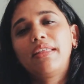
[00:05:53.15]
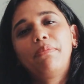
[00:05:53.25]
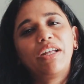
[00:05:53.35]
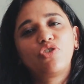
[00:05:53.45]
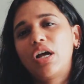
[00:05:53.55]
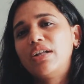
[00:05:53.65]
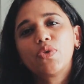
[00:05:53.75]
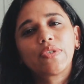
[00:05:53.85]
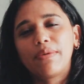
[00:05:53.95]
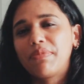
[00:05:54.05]
They might charge
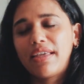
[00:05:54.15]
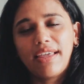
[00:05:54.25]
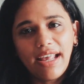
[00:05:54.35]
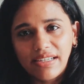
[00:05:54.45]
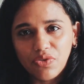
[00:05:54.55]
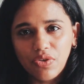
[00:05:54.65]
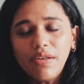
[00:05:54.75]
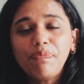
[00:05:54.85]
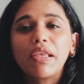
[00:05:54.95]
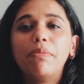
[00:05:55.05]
you something extra,
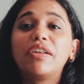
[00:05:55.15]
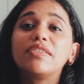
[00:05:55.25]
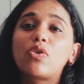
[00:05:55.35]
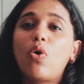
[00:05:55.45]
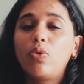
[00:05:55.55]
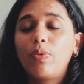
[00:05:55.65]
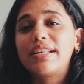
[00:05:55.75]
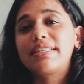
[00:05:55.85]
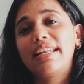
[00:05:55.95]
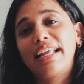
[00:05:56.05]
but it's
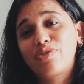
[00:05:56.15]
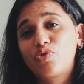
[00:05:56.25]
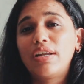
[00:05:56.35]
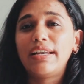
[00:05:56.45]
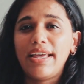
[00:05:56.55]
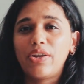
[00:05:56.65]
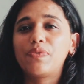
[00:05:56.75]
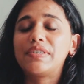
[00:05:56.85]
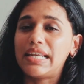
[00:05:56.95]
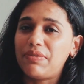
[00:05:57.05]
always an extra layer
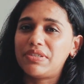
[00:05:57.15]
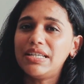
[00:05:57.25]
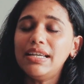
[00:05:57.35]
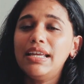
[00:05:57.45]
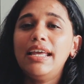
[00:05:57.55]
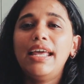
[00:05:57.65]
of safety,